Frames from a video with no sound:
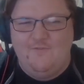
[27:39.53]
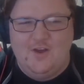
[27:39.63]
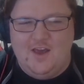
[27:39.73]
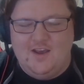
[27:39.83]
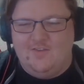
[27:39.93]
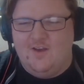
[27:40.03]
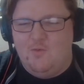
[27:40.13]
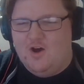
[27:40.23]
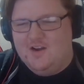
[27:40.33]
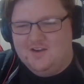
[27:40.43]
I feel like
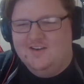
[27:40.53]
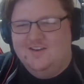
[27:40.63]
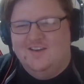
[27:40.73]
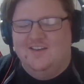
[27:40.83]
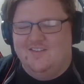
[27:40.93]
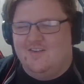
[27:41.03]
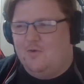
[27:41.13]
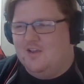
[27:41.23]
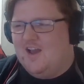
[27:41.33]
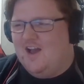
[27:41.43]
someone
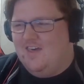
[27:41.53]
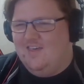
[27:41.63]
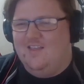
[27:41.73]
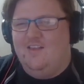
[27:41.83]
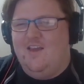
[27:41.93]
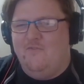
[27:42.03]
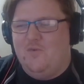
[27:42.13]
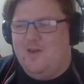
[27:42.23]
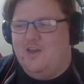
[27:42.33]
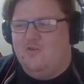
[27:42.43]
got
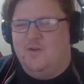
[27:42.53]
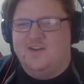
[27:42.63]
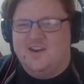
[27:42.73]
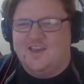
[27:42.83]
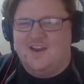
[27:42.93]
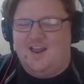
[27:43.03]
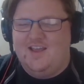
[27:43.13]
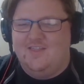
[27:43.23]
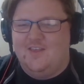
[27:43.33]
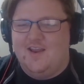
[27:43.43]
information but didn't get it like
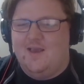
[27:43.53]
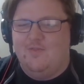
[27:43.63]
the name.